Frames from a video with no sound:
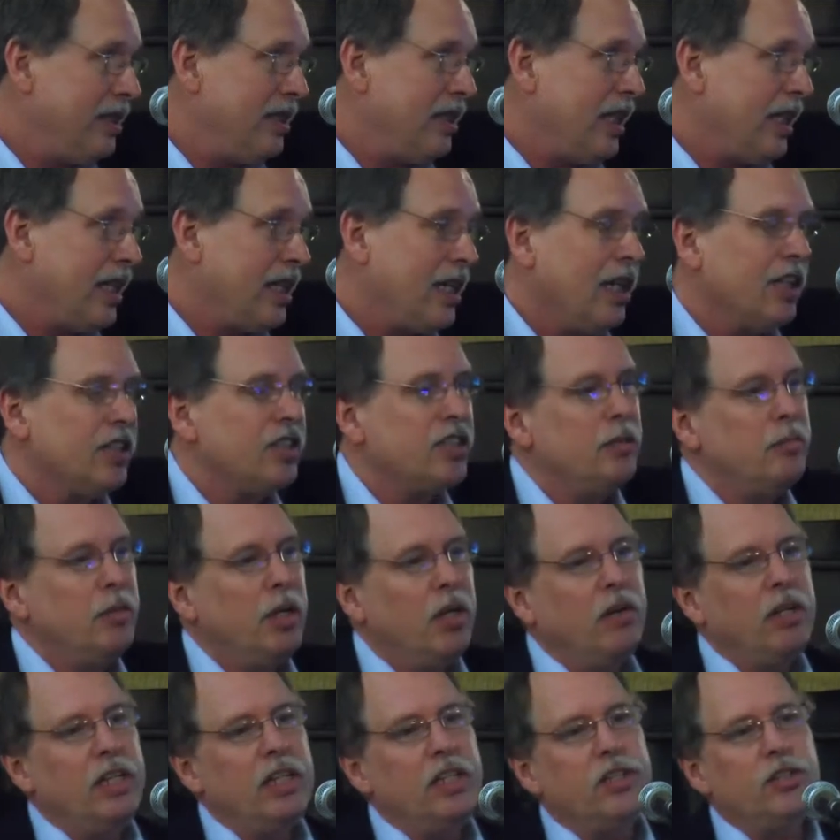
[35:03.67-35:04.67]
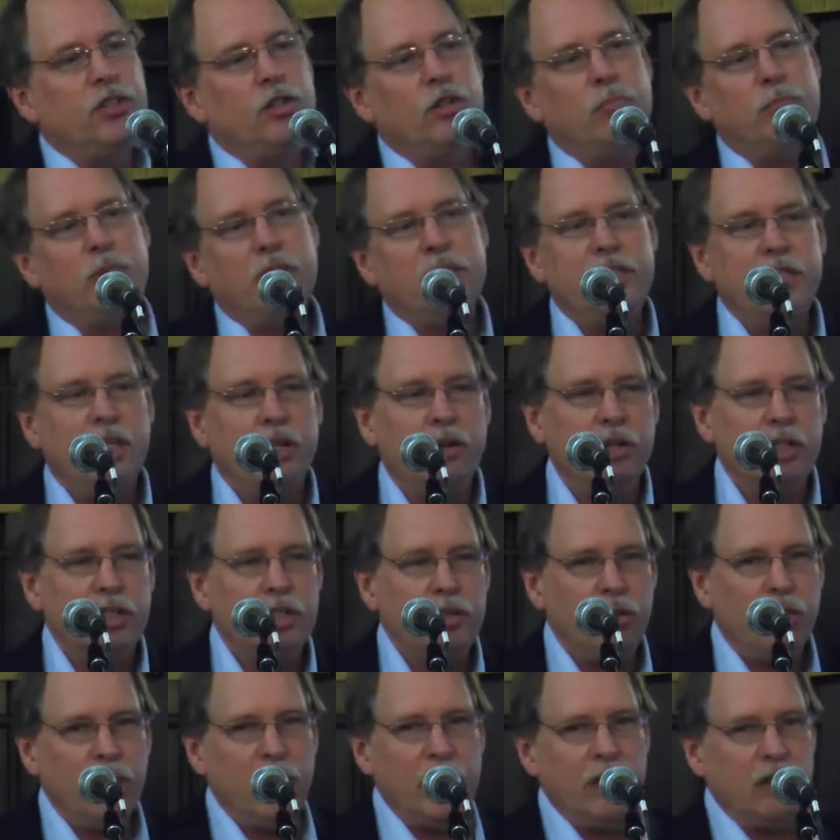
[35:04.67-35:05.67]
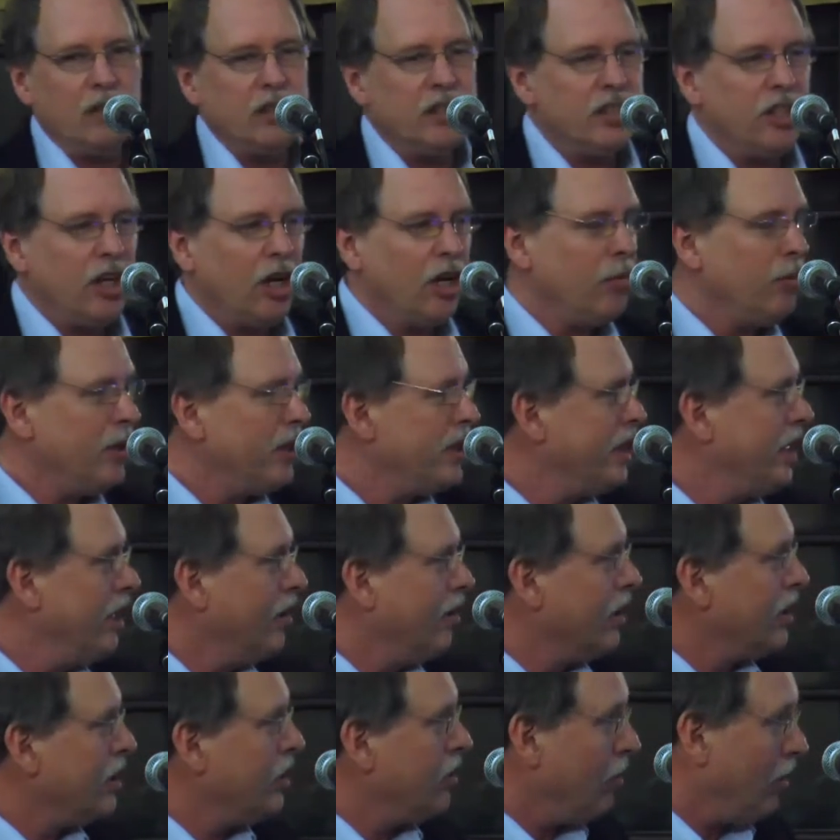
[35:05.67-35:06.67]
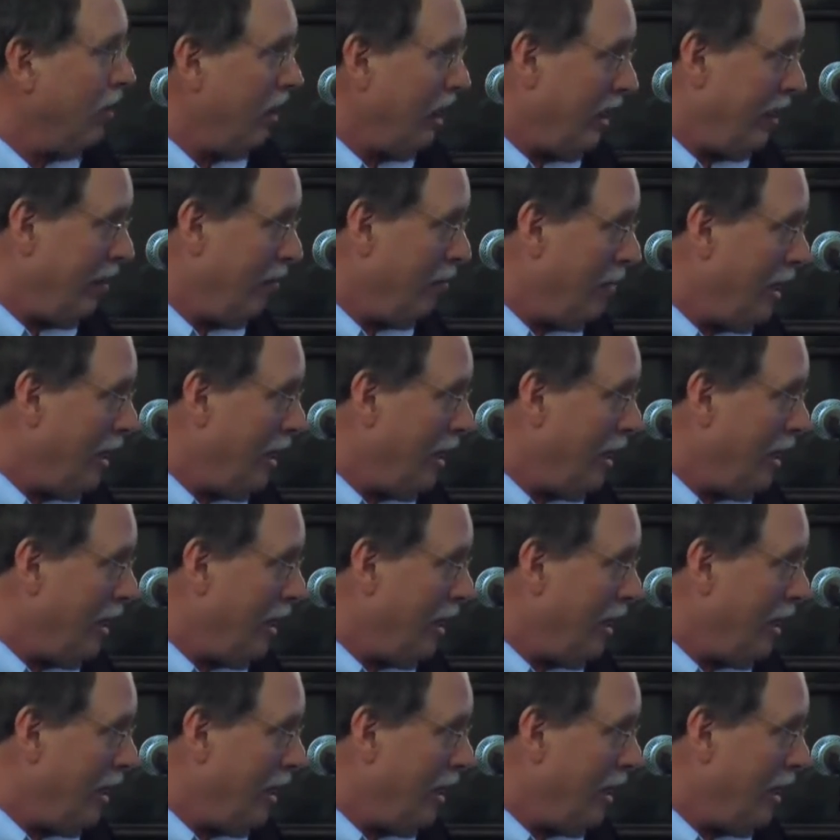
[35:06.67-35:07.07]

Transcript: is a customary Sherpa territory or Sharwa territory.